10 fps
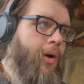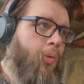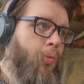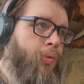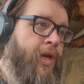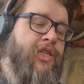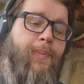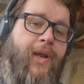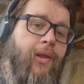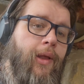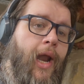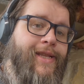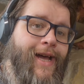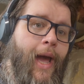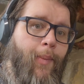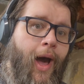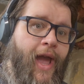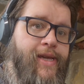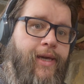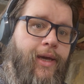we spend a lot of time
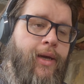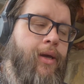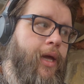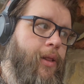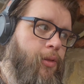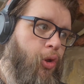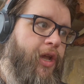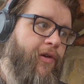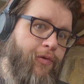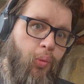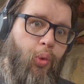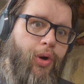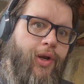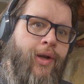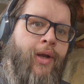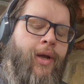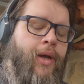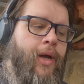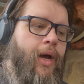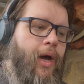hiking and looking for wood.
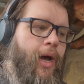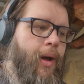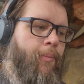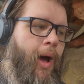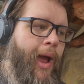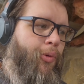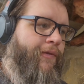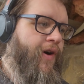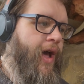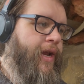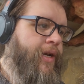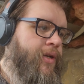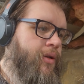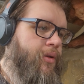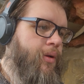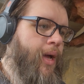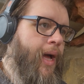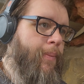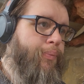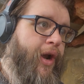I will find
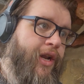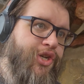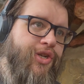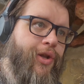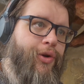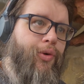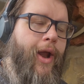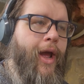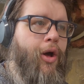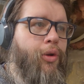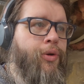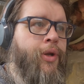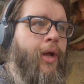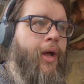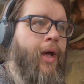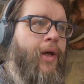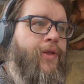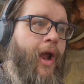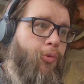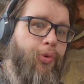branches on the ground
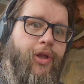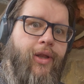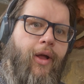that I really